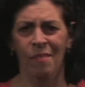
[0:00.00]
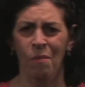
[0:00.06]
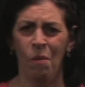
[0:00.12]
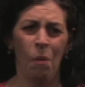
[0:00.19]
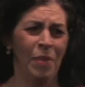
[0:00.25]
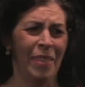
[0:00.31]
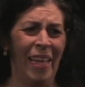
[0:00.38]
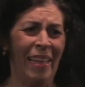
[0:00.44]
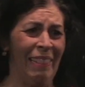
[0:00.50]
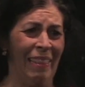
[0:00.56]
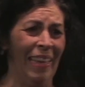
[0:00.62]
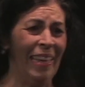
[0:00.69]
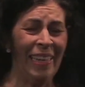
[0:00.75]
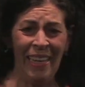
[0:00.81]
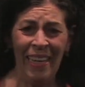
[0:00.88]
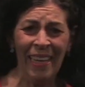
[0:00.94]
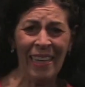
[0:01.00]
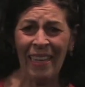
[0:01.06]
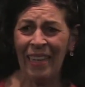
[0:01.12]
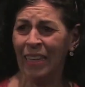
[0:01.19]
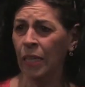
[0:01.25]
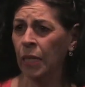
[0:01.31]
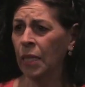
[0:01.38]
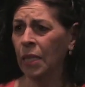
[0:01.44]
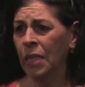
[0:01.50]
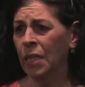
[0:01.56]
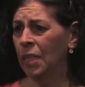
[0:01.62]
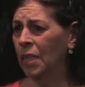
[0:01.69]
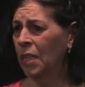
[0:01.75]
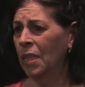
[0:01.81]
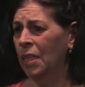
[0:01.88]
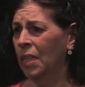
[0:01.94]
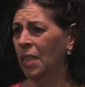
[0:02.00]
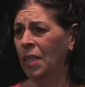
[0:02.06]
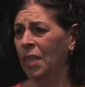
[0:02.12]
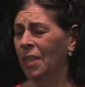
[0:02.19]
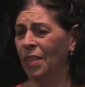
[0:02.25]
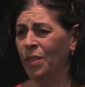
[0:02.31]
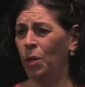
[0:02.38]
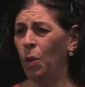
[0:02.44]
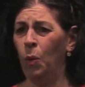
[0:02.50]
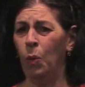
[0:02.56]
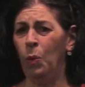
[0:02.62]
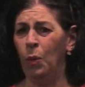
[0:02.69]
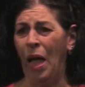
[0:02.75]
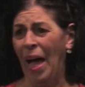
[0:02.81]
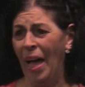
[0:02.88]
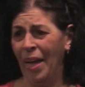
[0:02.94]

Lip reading: What was I thinking? This whole